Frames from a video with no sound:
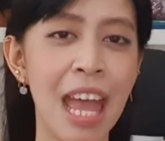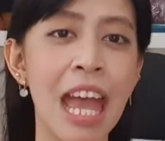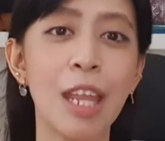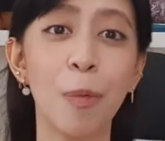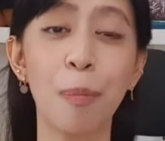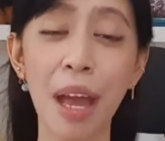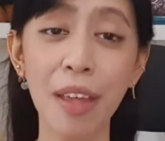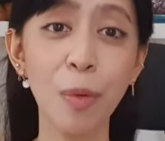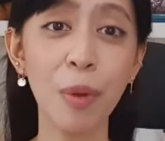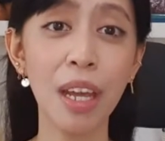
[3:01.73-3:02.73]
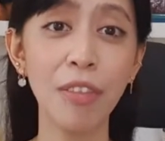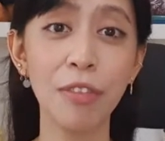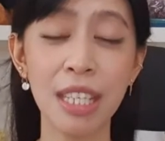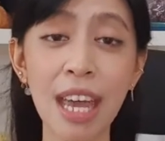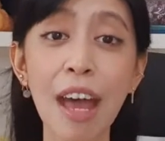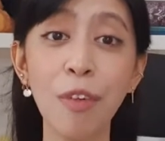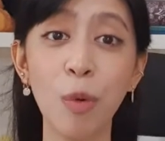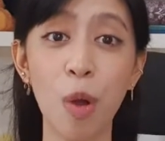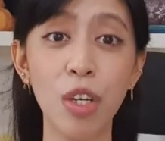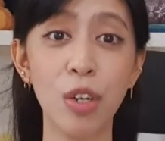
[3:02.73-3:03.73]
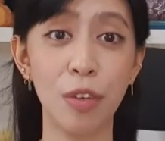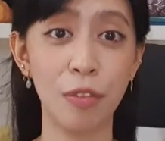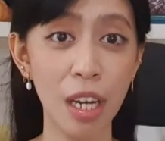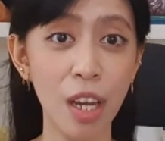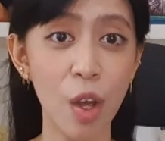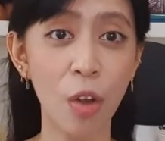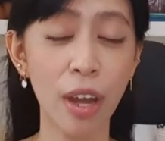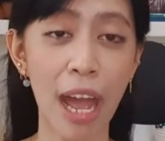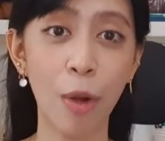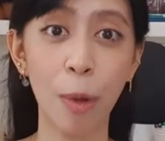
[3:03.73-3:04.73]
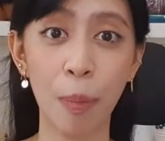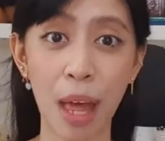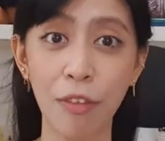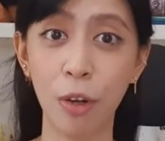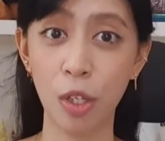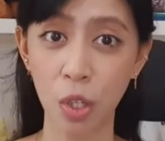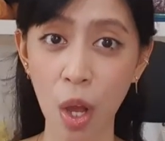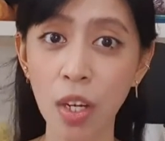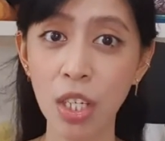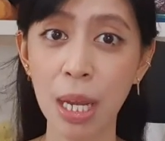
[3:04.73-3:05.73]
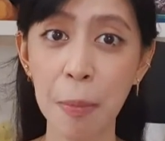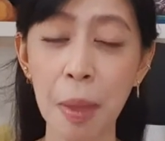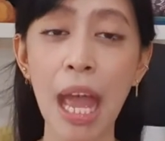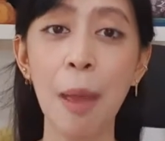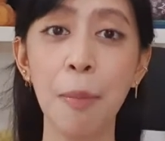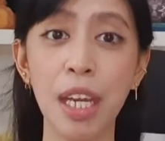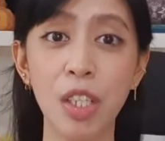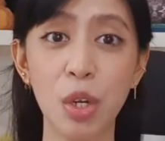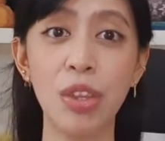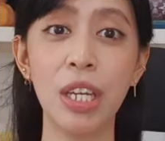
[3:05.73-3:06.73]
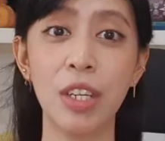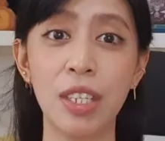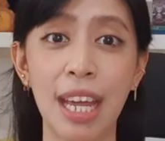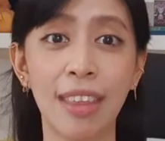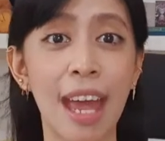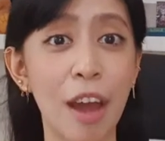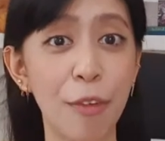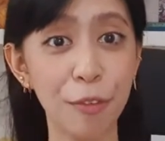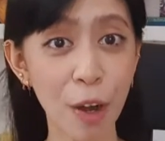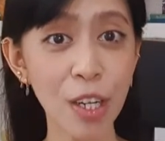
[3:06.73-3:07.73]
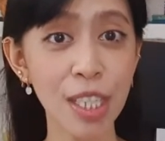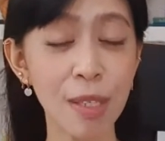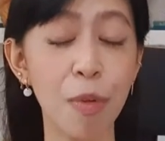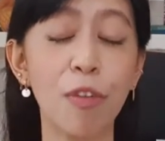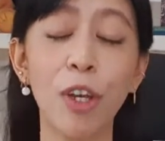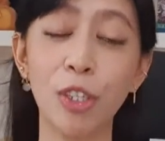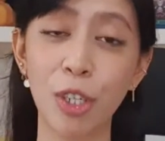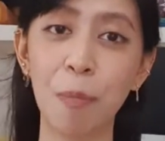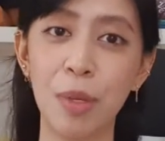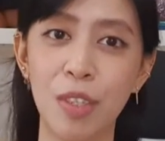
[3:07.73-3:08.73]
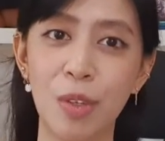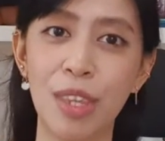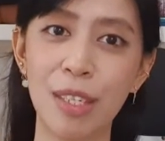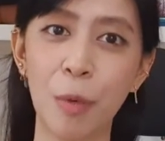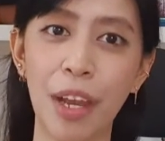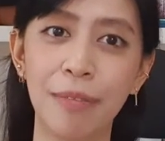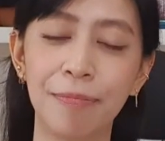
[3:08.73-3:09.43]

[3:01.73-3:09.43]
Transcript: Now, by the way, if you still haven't watched her video on how to apply for a scholarship, make sure that you check that out first before you jump into this one.